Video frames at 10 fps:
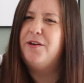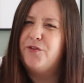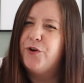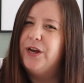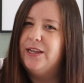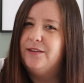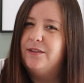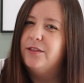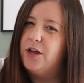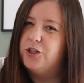If you're in
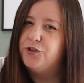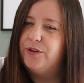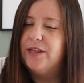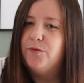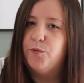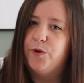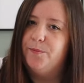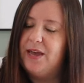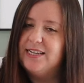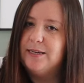the luxury level
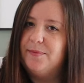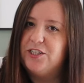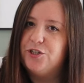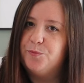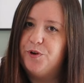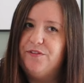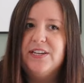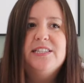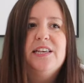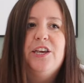room, as I mentioned
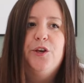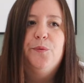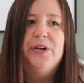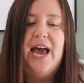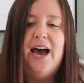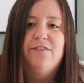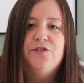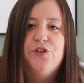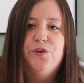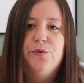previously, you would have
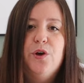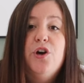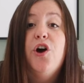to